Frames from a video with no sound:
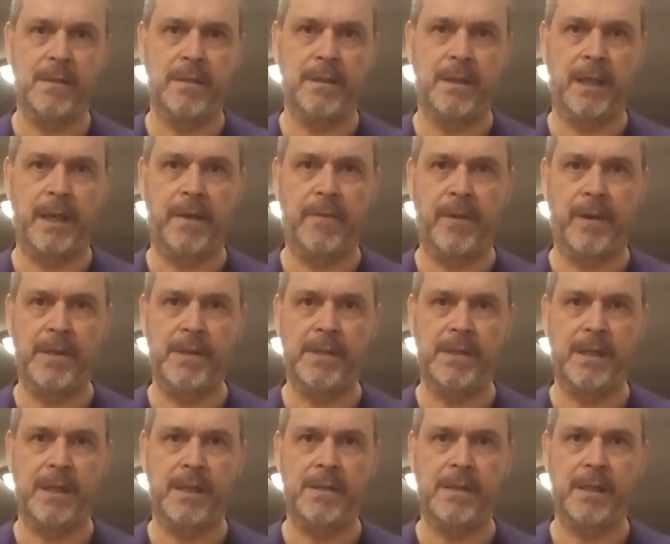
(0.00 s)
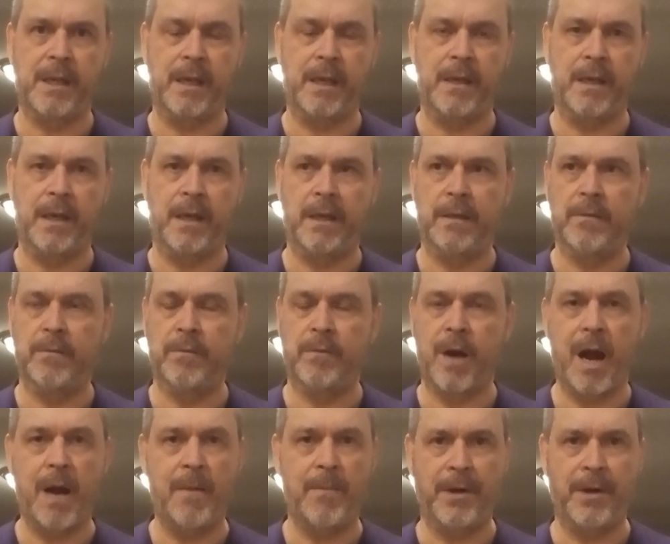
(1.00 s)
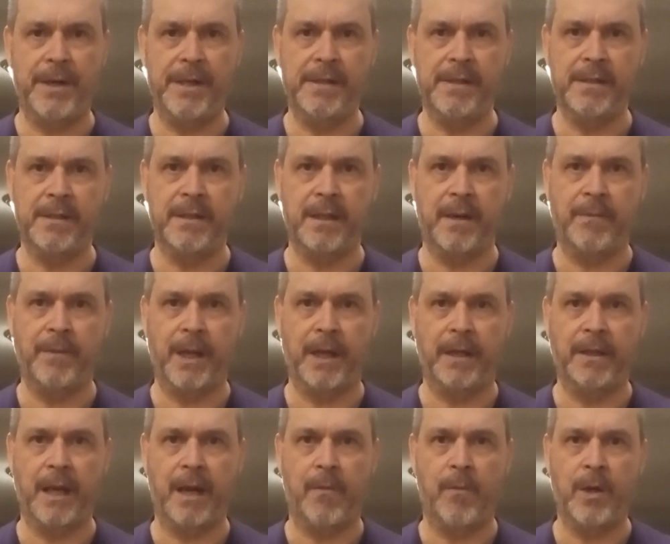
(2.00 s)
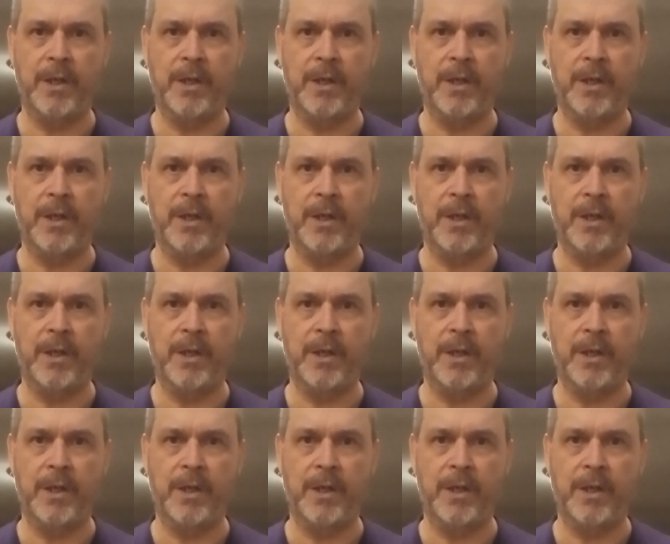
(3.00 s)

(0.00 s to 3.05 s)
like for instance, in robberies and stuff like that,